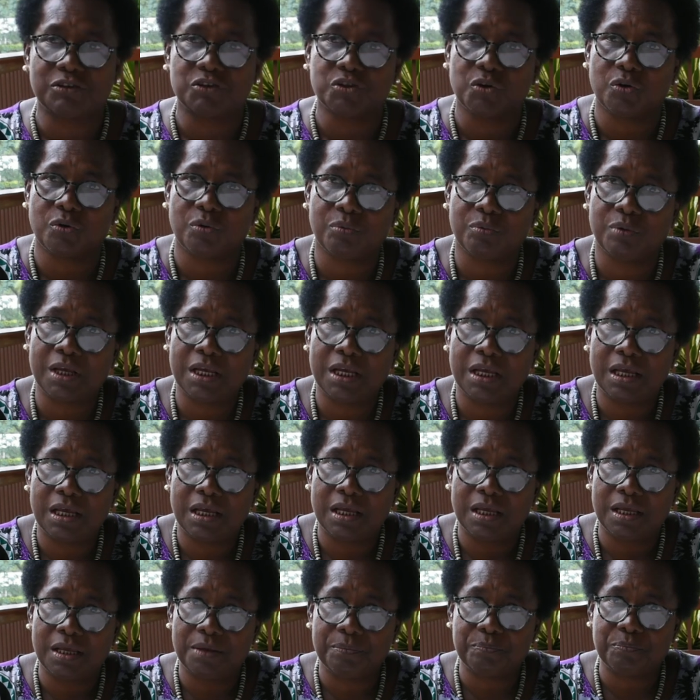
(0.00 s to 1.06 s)
So
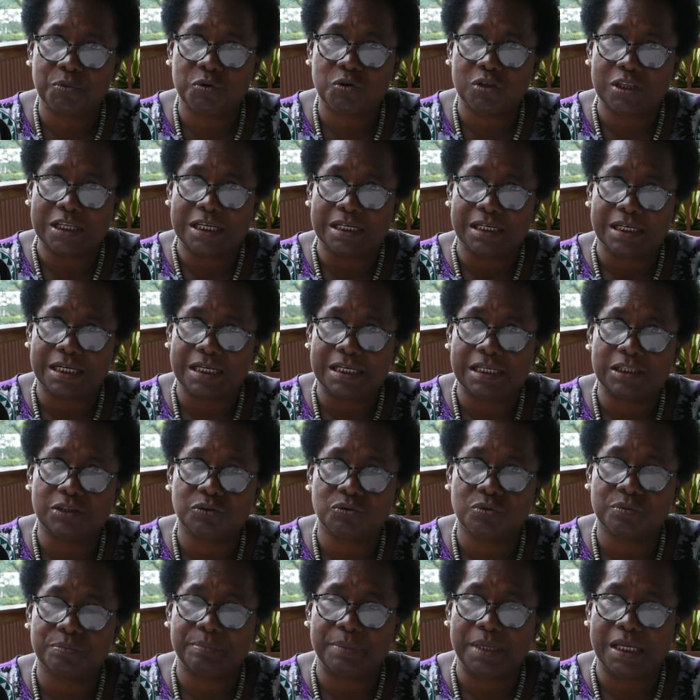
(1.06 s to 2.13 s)
importantly
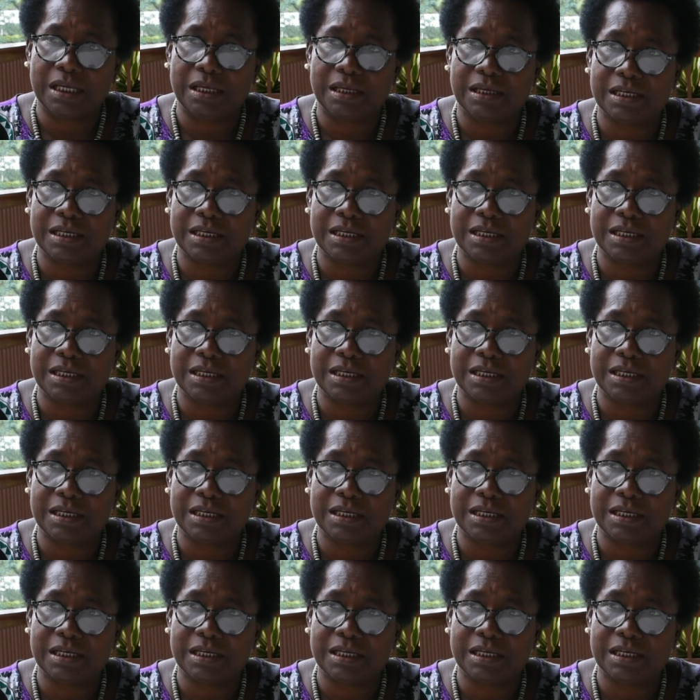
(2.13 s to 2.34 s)
to me